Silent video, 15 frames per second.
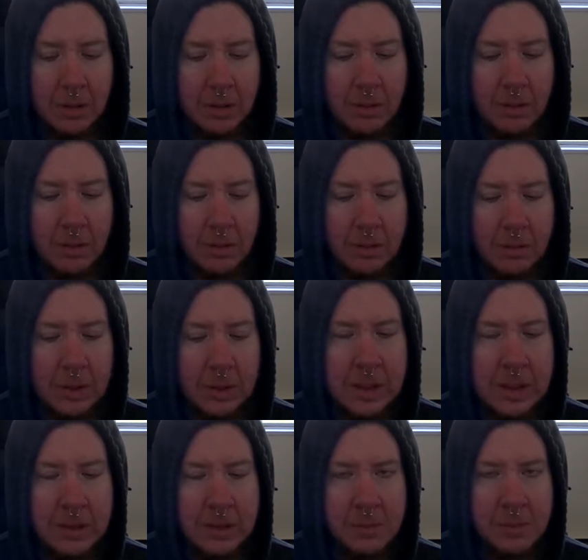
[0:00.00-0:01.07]
the need to be
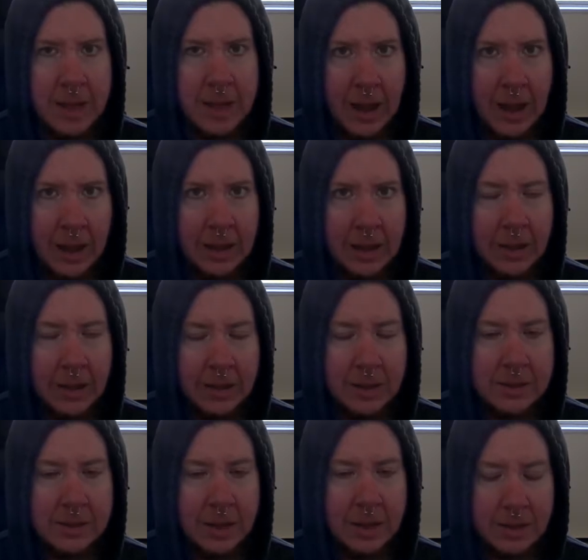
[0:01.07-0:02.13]
high is
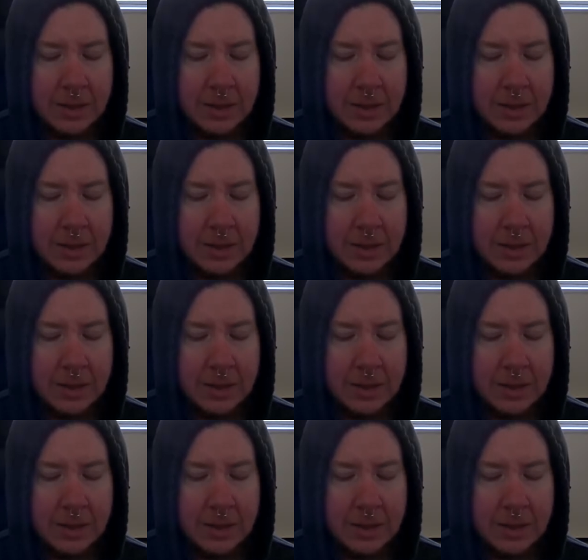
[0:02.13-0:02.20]
nice.